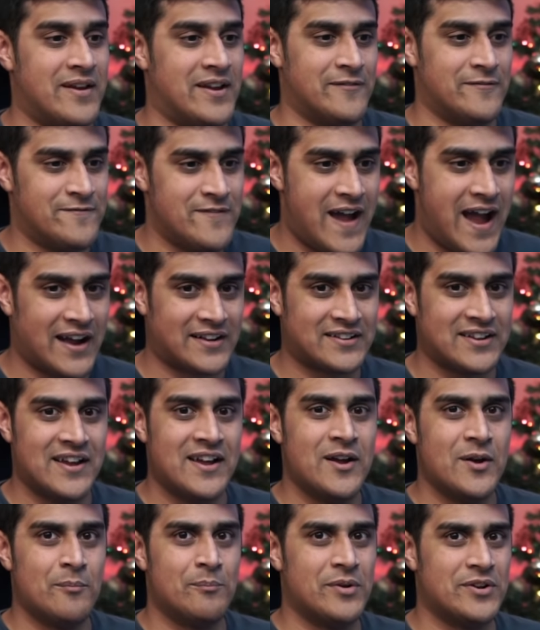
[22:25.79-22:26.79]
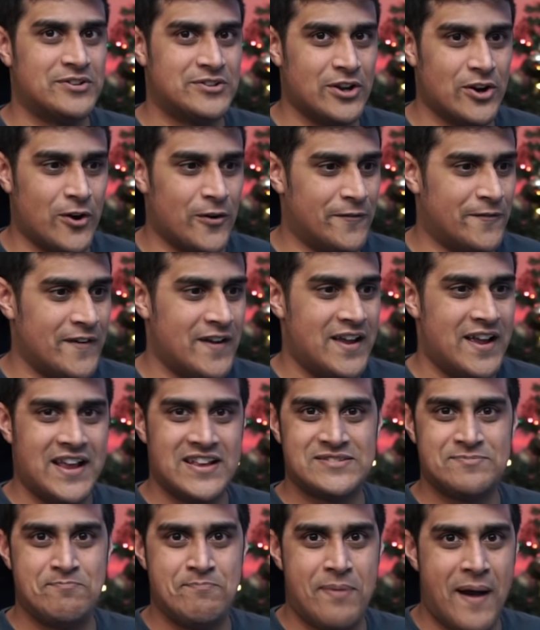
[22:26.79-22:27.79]
In fact, Bidoof
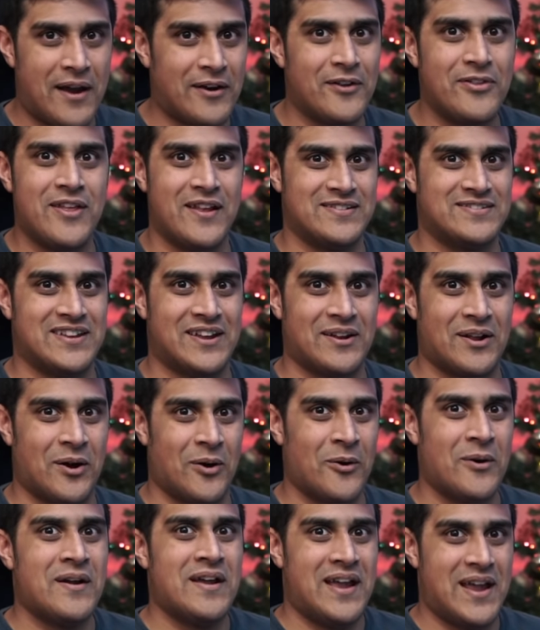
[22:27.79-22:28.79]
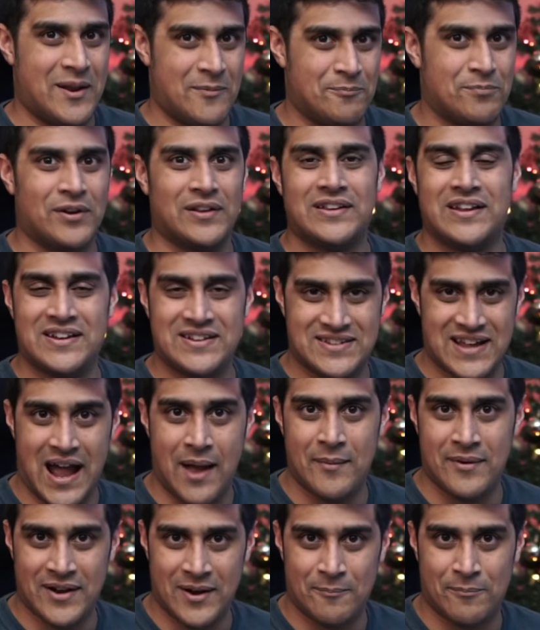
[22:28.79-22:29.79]
is better than Ditto in Brilliant
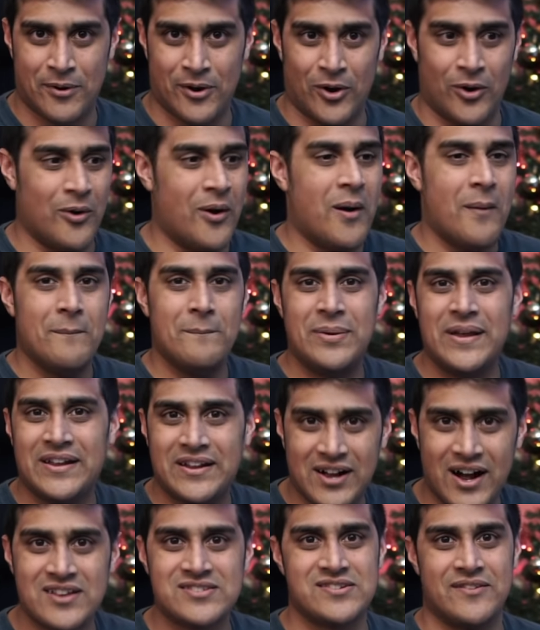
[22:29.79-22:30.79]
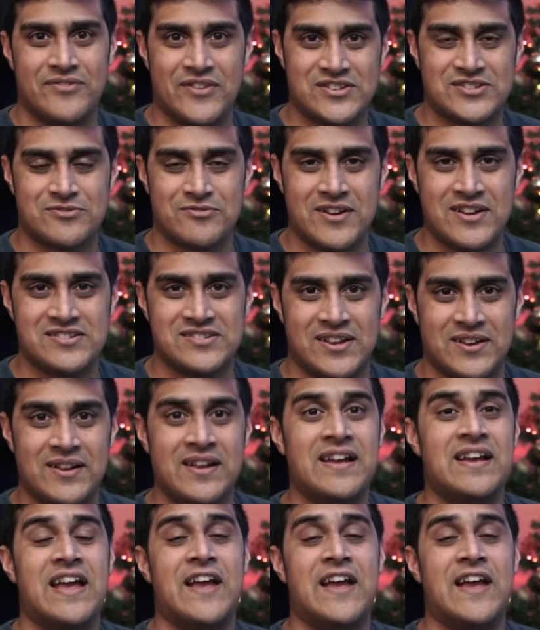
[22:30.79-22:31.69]
Diamond and Pearl because of this reason.